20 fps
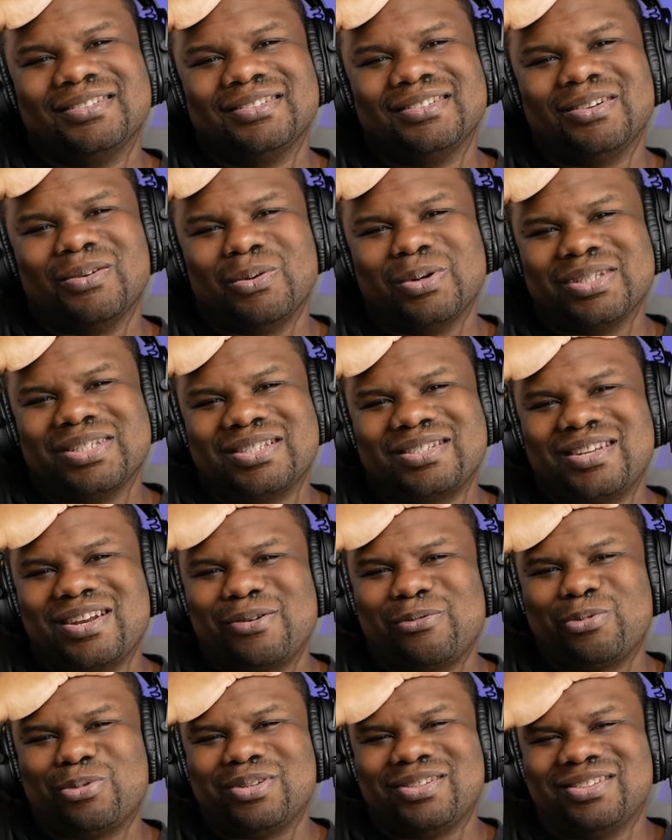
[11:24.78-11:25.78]
Was this there,
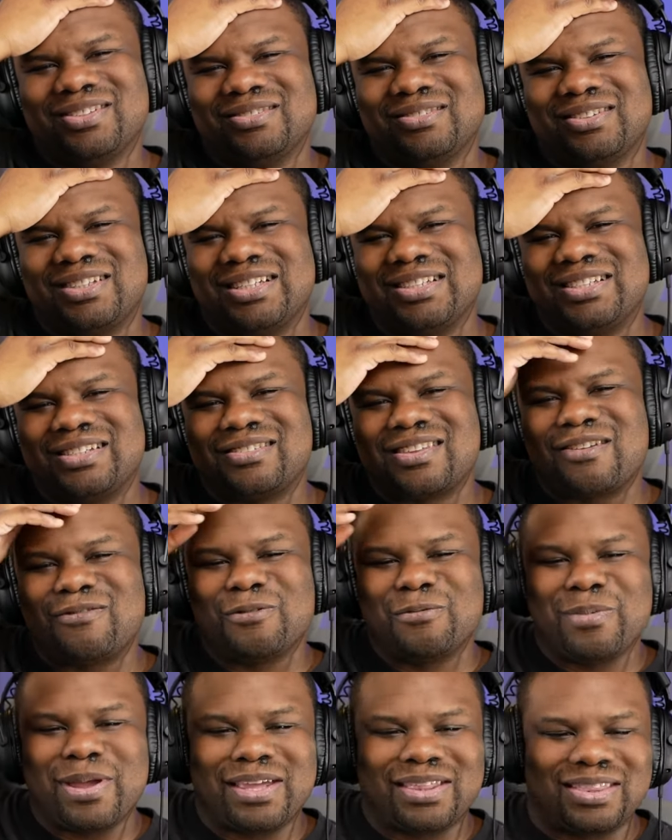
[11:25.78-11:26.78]
does this
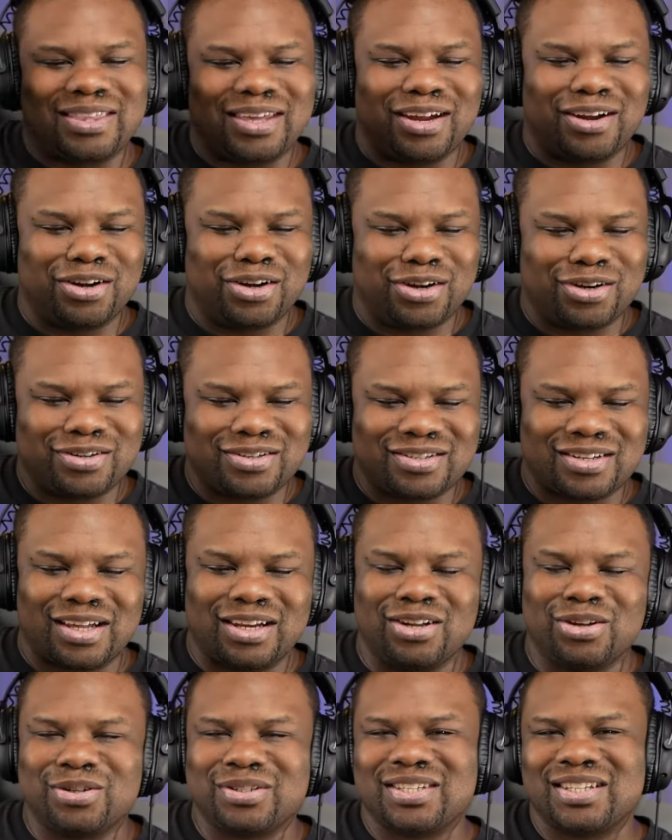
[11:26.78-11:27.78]
even make theaters? I
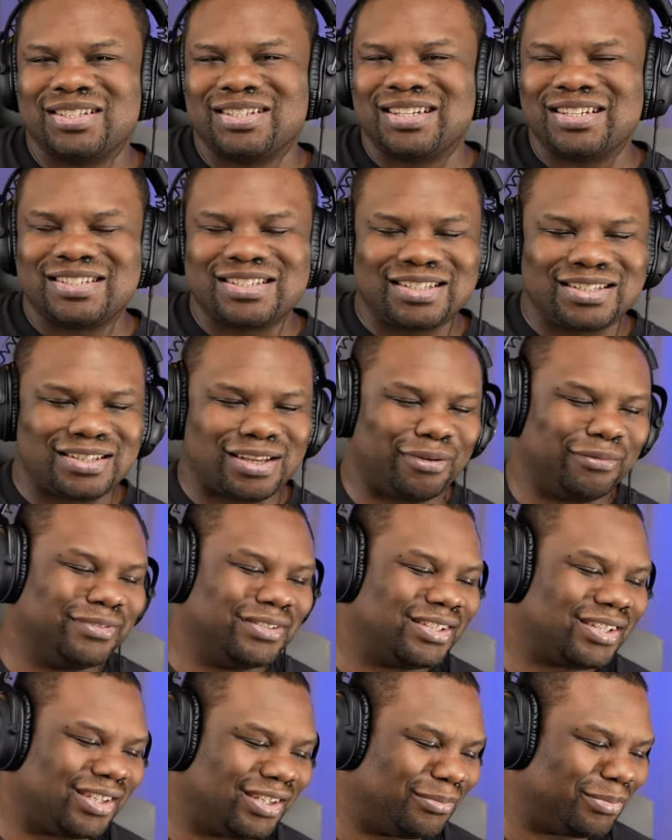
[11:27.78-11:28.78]
know it says
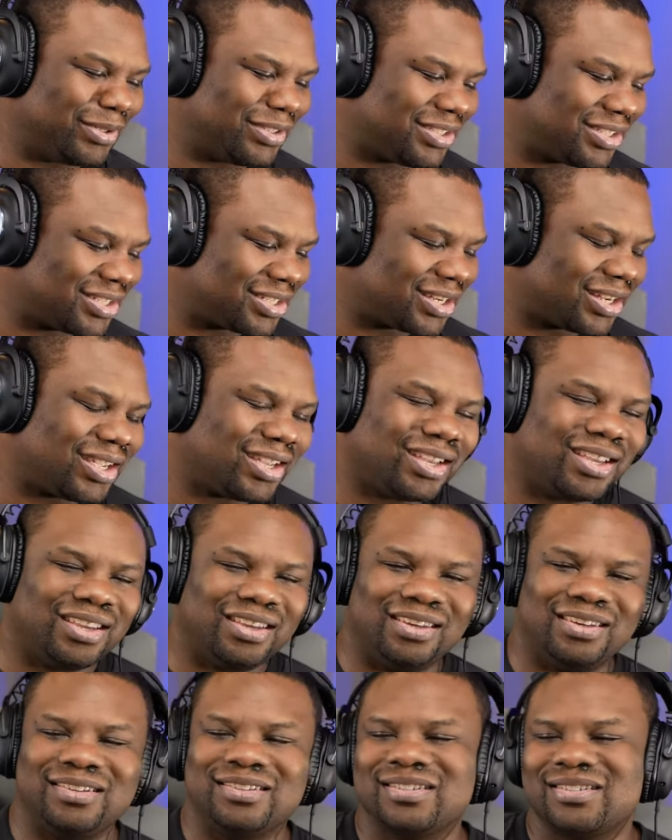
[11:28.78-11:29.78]
NC-17, but
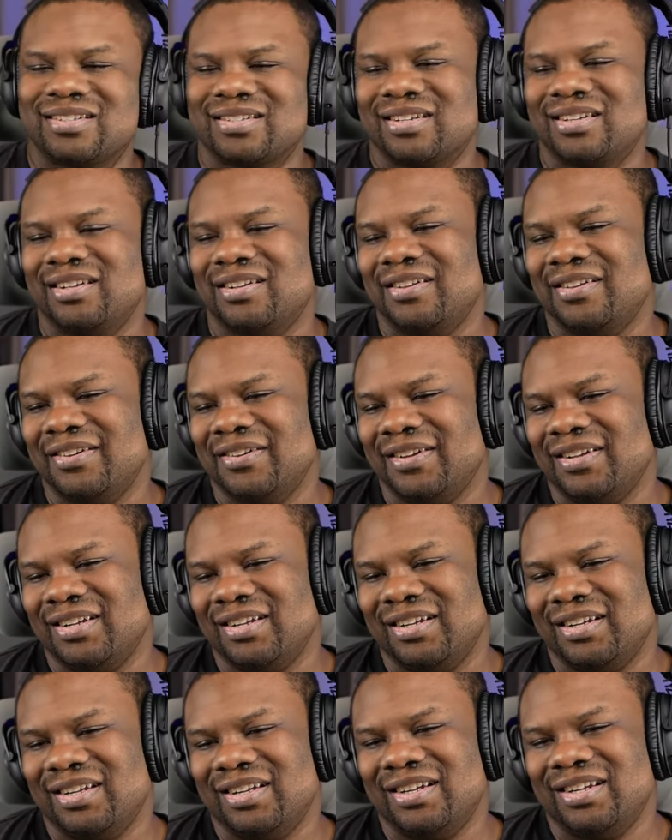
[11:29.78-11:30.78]
jeez.
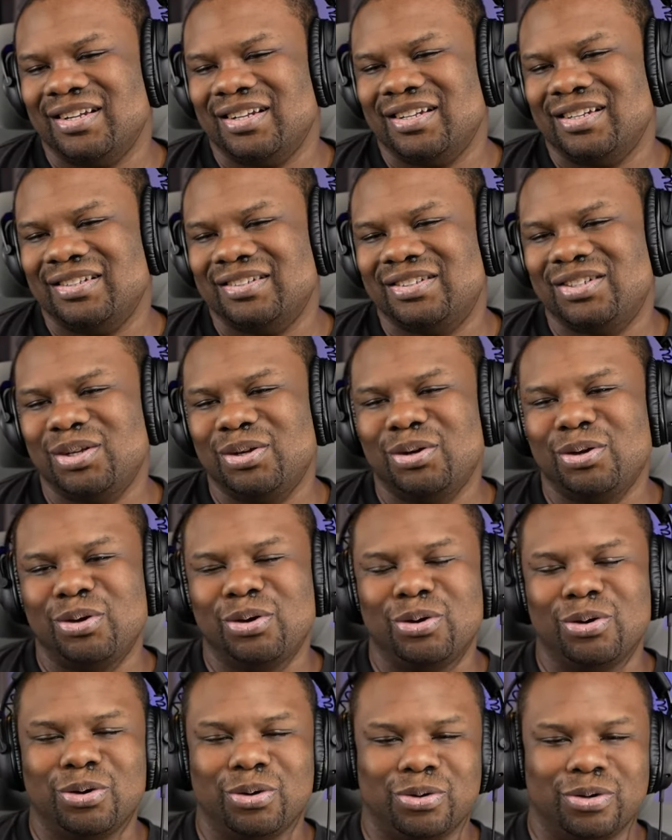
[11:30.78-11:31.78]

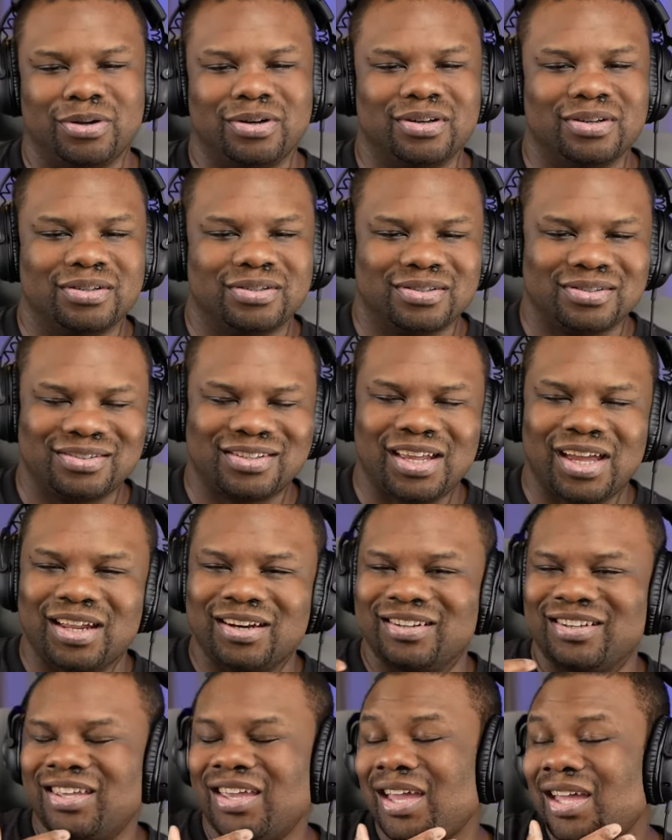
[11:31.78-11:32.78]
Dude! That,
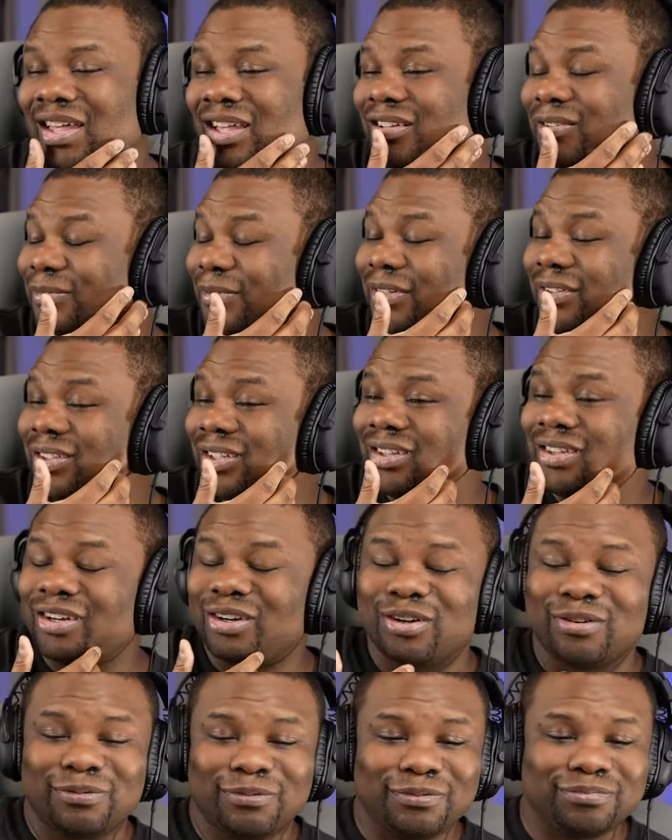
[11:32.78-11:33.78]
yeah, it's filthy. They're
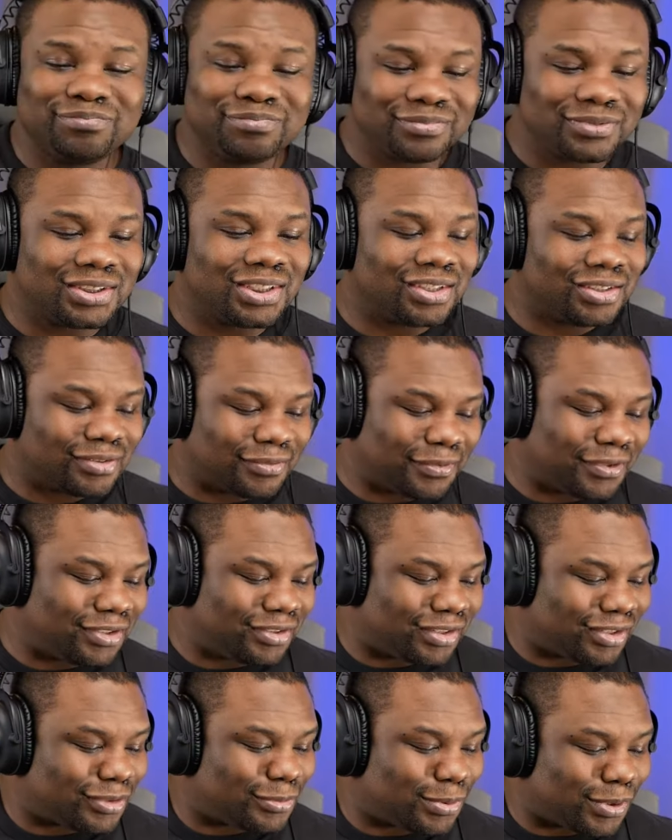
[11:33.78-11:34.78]
the, she's the
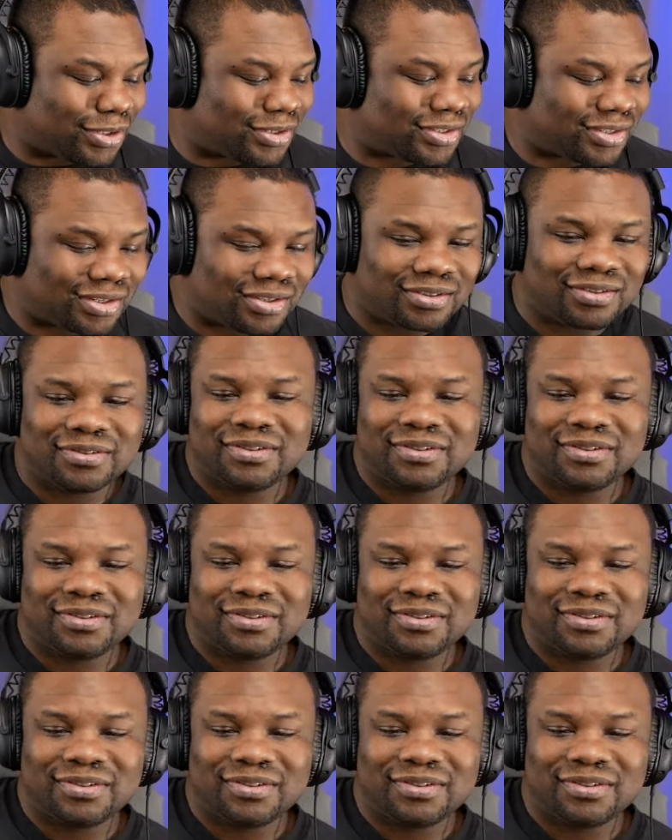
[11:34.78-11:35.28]
filthiest person.